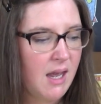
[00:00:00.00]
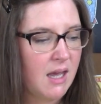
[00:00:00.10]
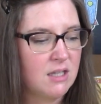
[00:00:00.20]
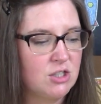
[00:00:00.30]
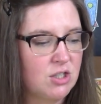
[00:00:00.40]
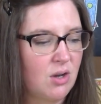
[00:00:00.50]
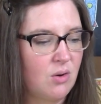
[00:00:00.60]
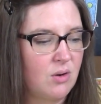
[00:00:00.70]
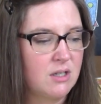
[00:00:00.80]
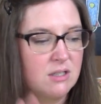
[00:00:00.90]
And
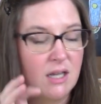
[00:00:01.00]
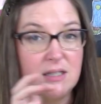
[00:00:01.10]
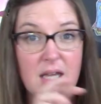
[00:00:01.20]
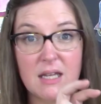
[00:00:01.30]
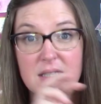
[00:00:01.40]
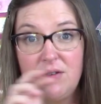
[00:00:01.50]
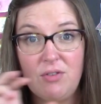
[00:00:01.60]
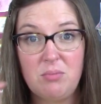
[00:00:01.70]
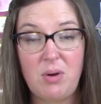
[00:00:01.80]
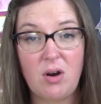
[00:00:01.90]
so they take
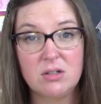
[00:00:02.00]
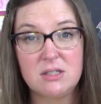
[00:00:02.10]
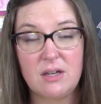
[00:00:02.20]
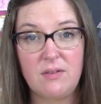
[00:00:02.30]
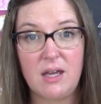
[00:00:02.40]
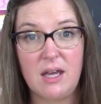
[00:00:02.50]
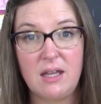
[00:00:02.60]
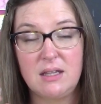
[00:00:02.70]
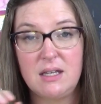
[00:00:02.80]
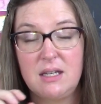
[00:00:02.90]
different parts of it
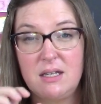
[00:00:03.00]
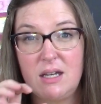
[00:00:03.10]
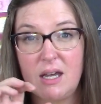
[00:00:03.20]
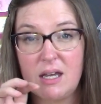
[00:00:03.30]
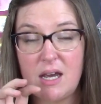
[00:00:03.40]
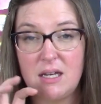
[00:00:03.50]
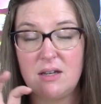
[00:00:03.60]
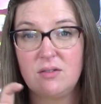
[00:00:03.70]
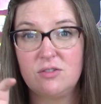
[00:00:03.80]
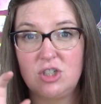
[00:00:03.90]
and then kind
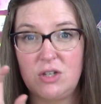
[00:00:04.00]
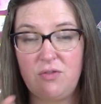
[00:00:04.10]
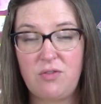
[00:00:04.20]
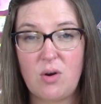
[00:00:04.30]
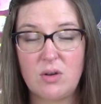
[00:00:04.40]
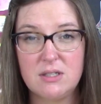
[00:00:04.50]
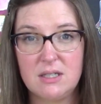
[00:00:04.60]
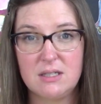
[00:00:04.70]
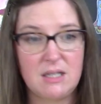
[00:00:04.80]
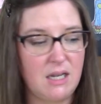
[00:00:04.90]
of she
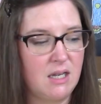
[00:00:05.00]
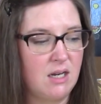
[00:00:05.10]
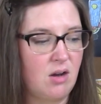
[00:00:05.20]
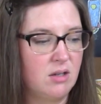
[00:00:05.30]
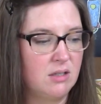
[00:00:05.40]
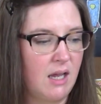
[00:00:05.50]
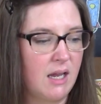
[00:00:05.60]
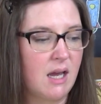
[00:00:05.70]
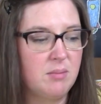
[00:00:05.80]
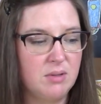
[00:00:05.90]
focuses in on like
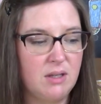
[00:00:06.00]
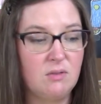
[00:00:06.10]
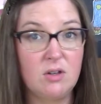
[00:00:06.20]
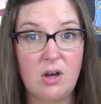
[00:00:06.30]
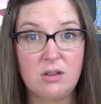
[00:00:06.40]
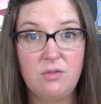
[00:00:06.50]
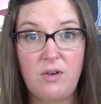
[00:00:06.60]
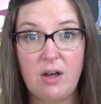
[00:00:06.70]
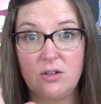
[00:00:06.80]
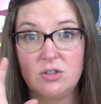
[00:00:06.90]
I believe in God the
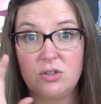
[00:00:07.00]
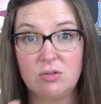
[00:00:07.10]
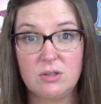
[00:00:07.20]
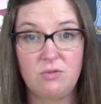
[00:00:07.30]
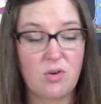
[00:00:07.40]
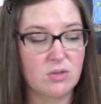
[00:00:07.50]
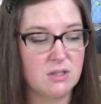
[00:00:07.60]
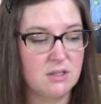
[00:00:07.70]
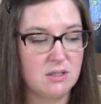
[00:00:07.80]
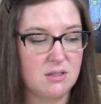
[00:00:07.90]
Father. So it
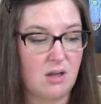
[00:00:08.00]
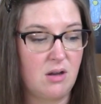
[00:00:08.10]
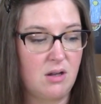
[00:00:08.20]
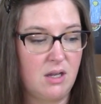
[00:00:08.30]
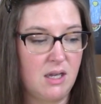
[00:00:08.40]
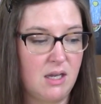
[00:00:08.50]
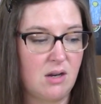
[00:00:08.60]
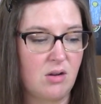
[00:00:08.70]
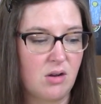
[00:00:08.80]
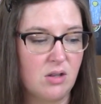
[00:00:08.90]
focuses in
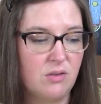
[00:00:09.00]
on God the